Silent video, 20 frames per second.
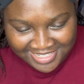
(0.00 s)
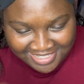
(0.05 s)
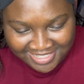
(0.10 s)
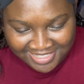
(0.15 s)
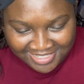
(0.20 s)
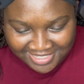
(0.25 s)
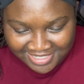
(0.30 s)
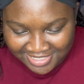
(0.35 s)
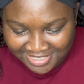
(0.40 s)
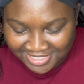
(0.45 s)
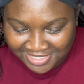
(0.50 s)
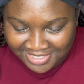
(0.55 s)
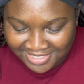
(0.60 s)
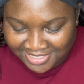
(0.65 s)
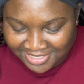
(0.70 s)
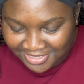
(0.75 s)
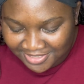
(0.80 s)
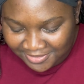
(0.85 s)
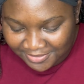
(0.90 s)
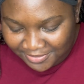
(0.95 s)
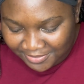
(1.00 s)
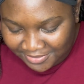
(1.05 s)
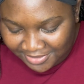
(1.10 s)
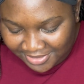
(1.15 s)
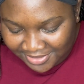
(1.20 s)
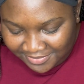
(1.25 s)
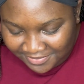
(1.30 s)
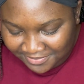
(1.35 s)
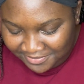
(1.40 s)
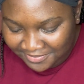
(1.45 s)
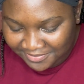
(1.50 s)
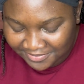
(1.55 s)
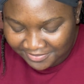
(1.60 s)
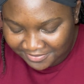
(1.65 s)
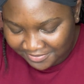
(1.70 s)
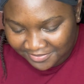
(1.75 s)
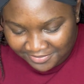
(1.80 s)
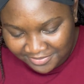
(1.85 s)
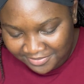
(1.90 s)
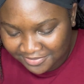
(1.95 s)
Everything went smoothly. Um,
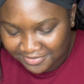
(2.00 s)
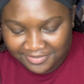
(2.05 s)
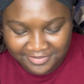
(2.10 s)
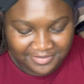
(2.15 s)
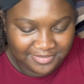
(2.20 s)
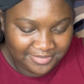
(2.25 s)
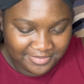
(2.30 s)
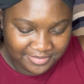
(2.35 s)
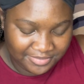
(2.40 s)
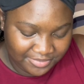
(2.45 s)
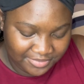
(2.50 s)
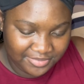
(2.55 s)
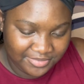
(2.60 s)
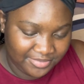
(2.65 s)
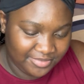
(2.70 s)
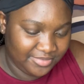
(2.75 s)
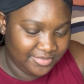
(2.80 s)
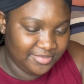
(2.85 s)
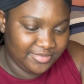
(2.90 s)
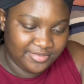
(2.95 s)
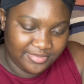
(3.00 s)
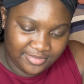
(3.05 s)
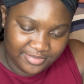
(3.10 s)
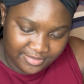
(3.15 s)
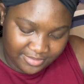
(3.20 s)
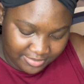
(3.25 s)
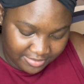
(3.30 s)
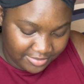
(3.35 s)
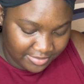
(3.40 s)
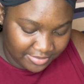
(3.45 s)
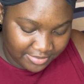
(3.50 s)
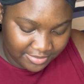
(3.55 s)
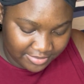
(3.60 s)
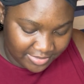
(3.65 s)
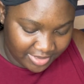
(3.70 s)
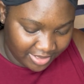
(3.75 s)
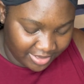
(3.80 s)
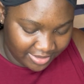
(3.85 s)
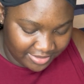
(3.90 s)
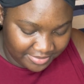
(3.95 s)
they did ask me what's wrong with the phone.
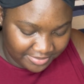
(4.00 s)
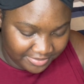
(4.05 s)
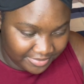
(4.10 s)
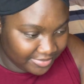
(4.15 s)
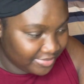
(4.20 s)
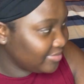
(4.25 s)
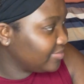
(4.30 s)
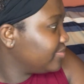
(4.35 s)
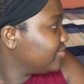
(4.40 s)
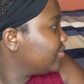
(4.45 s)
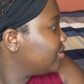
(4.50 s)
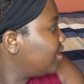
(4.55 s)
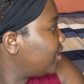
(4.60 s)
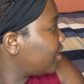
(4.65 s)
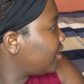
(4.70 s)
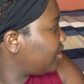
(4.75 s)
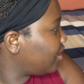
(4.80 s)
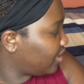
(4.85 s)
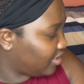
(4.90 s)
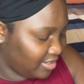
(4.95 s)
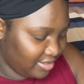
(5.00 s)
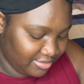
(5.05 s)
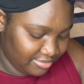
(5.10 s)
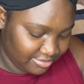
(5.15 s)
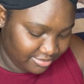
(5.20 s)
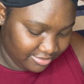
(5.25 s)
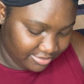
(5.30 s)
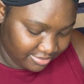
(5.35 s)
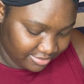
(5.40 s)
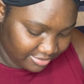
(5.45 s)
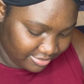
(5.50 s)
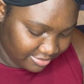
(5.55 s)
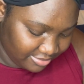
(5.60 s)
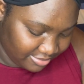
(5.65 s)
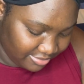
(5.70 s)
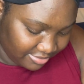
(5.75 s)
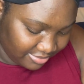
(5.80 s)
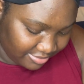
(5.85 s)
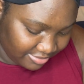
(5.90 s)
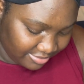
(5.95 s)
I told them what was going on,
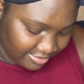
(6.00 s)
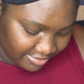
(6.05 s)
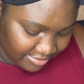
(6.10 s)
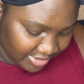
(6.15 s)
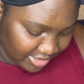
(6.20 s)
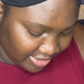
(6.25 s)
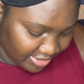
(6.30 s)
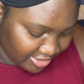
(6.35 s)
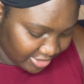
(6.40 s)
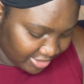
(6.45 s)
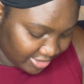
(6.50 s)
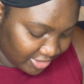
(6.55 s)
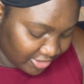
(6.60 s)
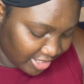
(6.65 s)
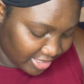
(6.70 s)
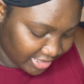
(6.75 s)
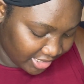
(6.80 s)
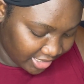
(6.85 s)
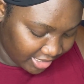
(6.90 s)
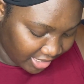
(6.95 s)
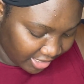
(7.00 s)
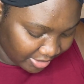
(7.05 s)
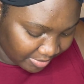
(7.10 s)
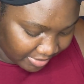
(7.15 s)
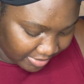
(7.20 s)
and then they asked me for